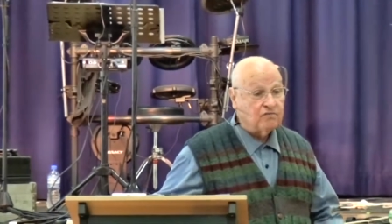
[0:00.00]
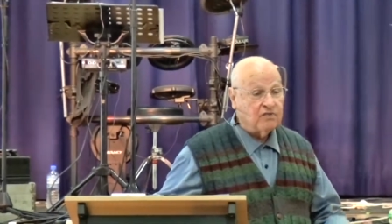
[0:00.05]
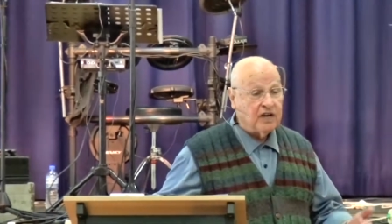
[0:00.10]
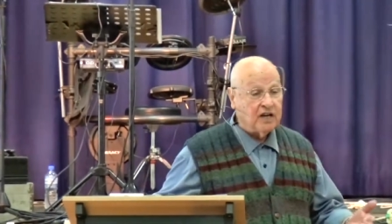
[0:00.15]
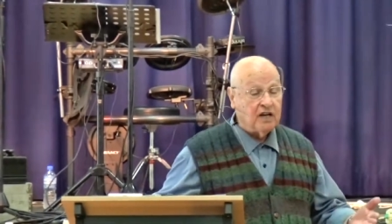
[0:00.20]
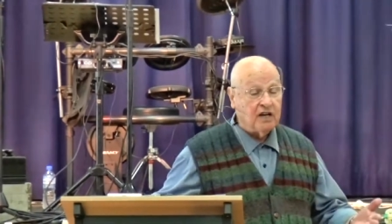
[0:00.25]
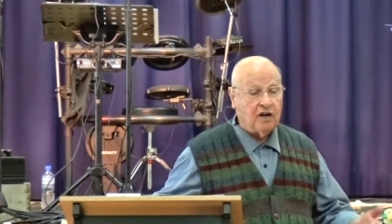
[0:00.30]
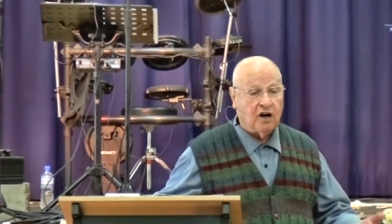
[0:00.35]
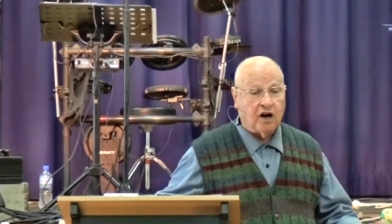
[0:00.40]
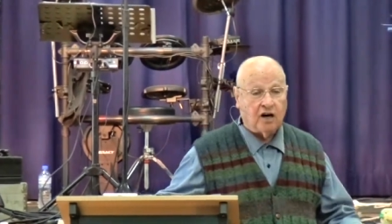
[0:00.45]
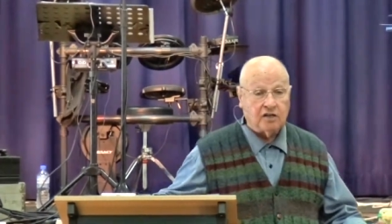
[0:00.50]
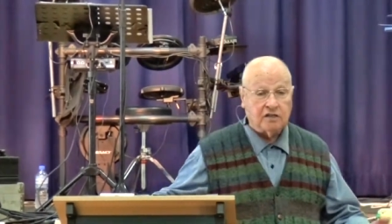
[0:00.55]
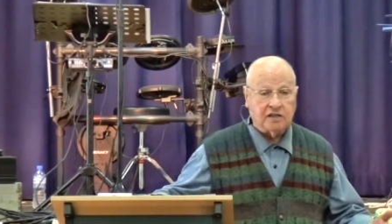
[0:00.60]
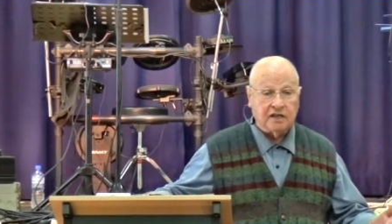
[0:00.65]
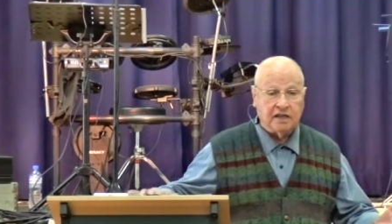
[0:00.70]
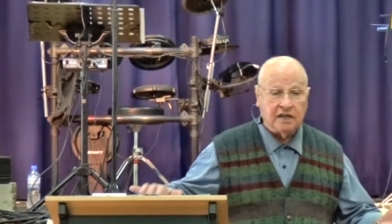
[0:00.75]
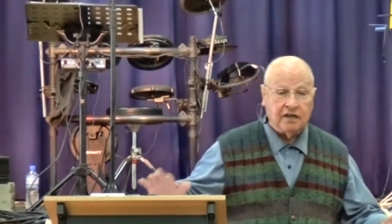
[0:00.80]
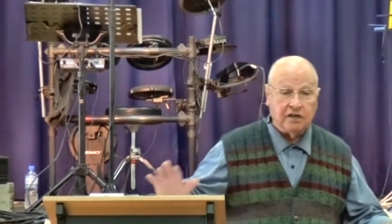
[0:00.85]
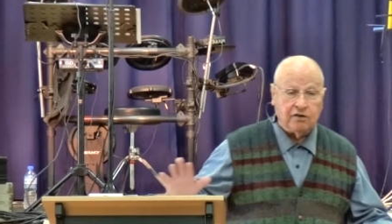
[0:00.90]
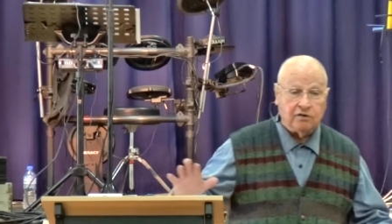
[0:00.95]
very hot
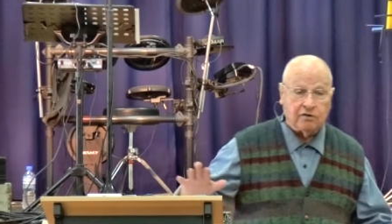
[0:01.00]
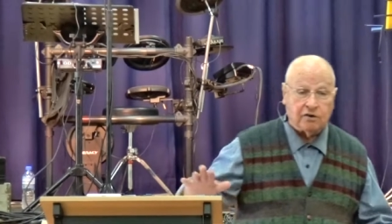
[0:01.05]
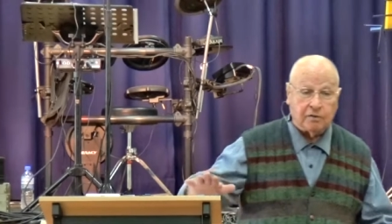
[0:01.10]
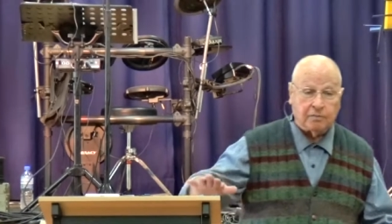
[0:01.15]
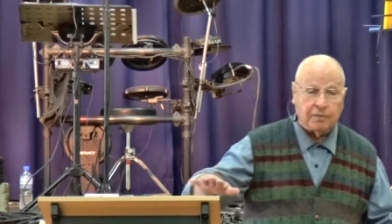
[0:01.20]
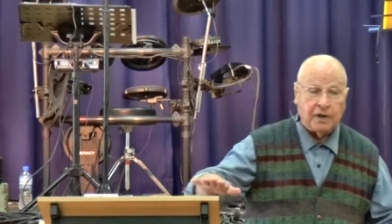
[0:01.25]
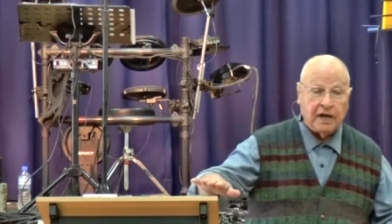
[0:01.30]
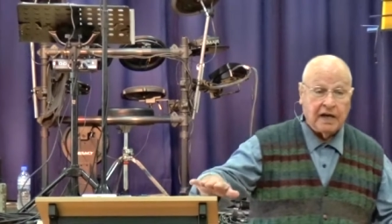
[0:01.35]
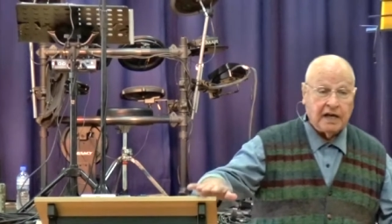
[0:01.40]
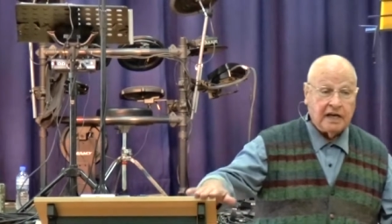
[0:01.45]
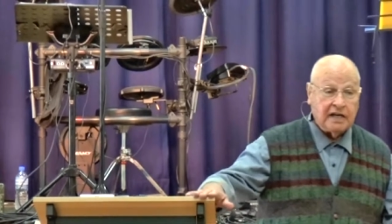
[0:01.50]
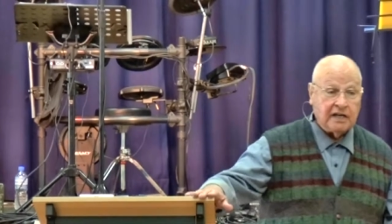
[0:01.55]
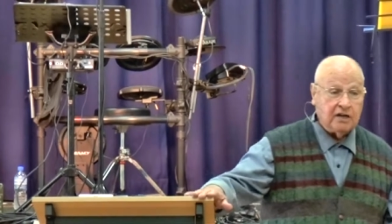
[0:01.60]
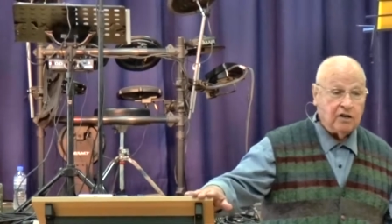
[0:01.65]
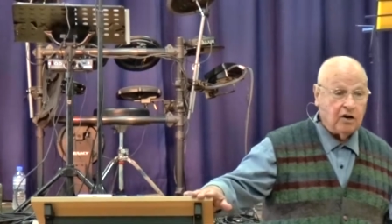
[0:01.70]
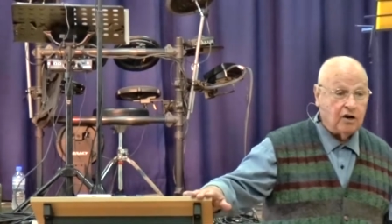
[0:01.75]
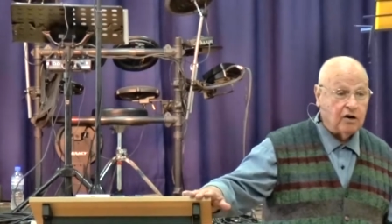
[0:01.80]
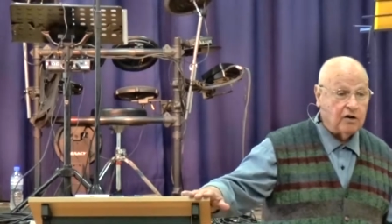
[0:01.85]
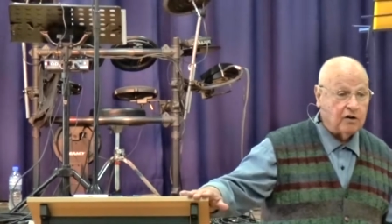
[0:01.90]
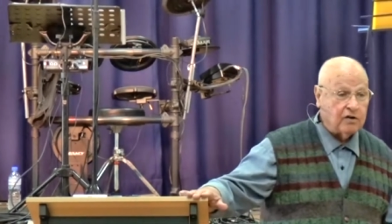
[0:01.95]
in Europe
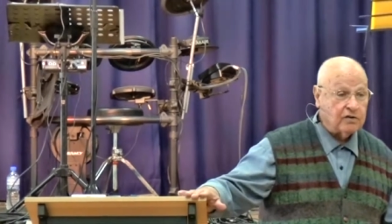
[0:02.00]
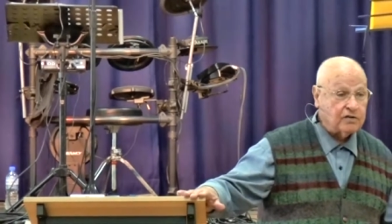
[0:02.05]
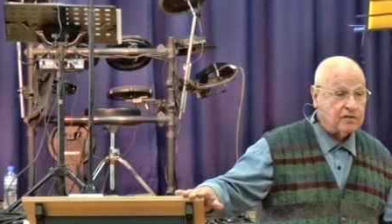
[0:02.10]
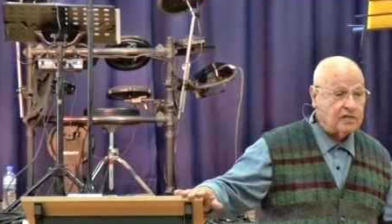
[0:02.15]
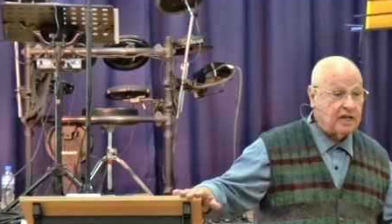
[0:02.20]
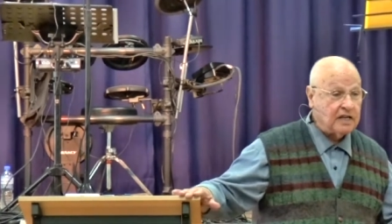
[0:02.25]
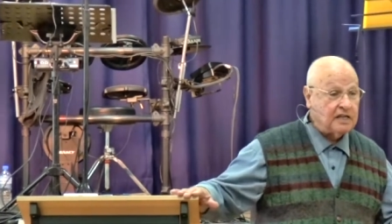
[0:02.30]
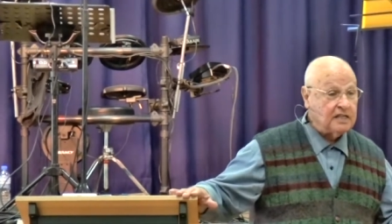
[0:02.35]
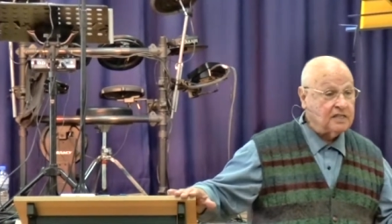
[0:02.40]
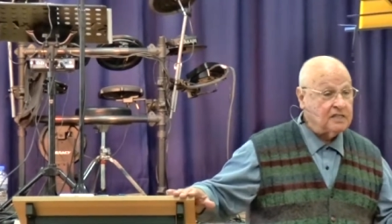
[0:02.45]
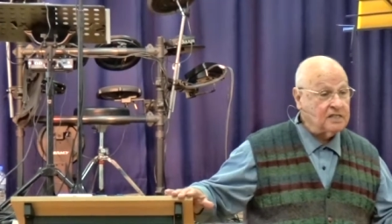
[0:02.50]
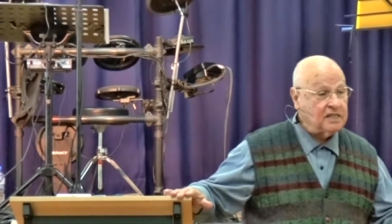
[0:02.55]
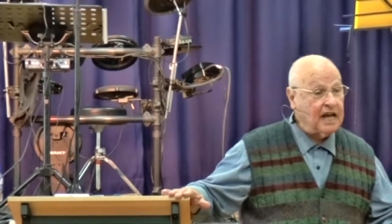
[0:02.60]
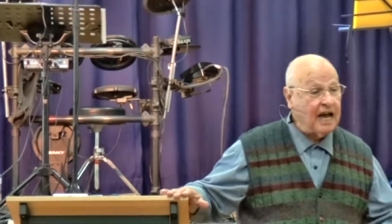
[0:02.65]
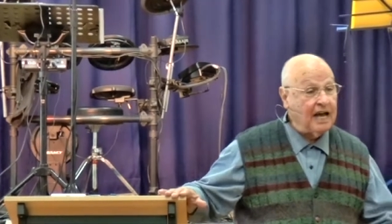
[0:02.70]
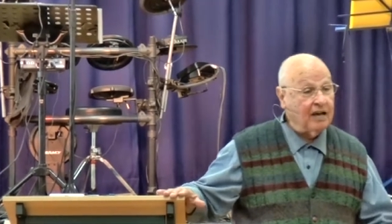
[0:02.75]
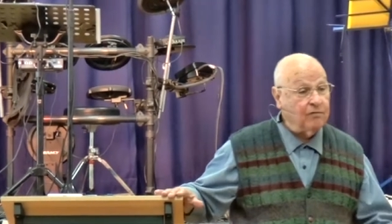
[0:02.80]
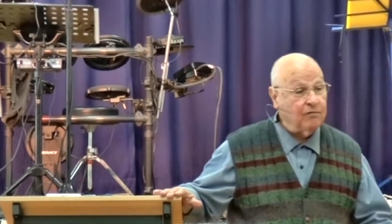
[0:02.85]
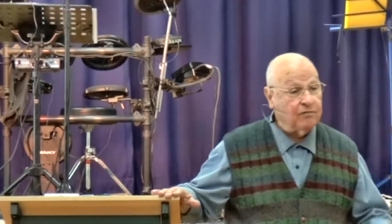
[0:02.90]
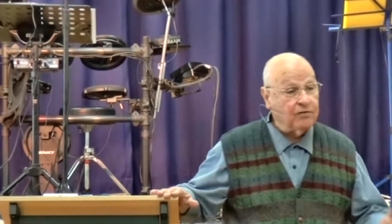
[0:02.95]
in August, and it's
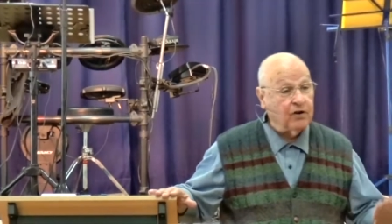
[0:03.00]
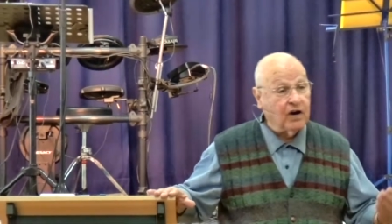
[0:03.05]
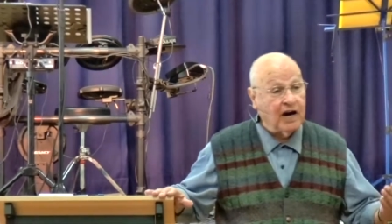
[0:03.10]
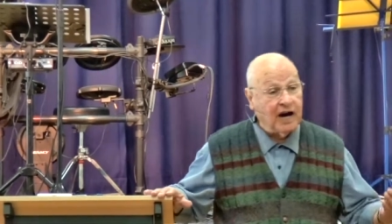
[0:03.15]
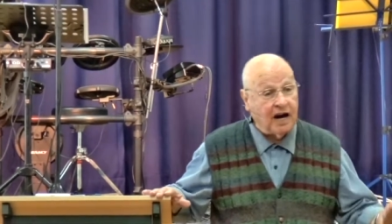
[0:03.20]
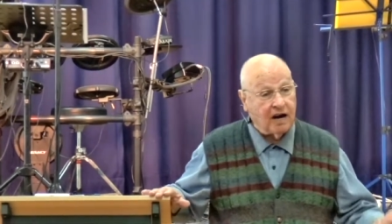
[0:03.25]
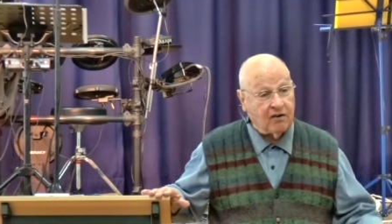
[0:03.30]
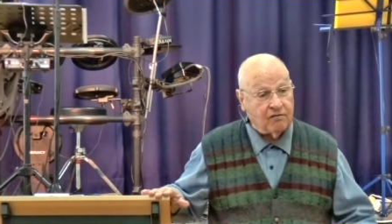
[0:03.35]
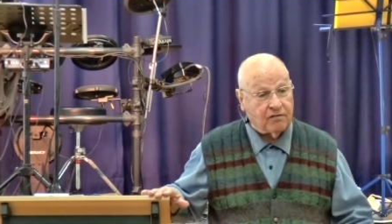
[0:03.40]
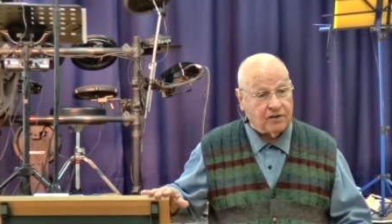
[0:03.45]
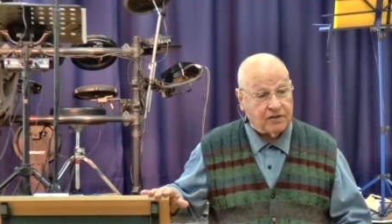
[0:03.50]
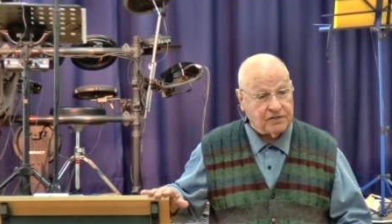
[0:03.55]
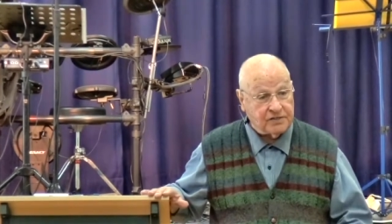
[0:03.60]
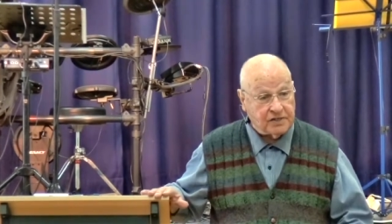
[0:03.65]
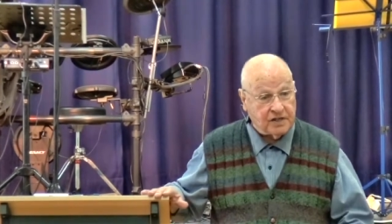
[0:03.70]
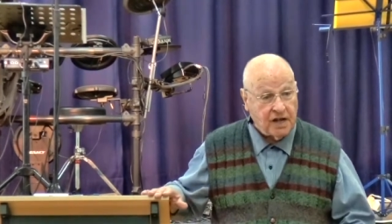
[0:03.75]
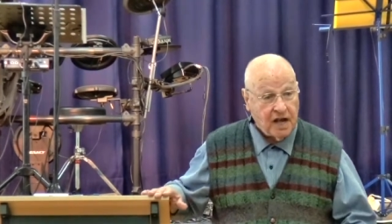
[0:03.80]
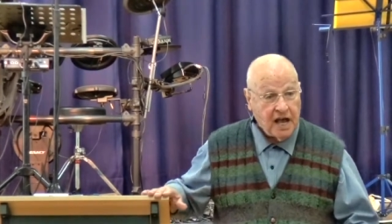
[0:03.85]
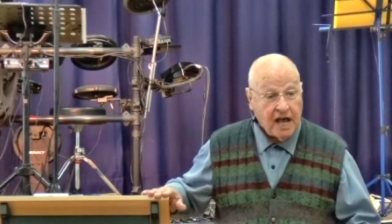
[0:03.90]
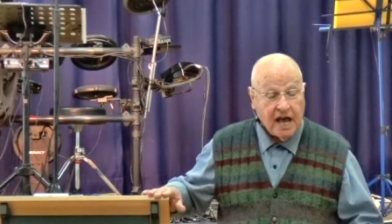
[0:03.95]
time for
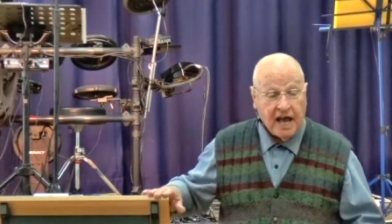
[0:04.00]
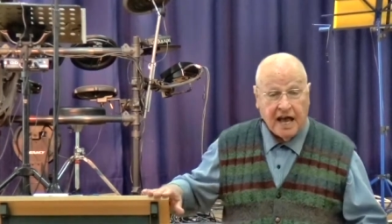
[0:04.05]
harvest.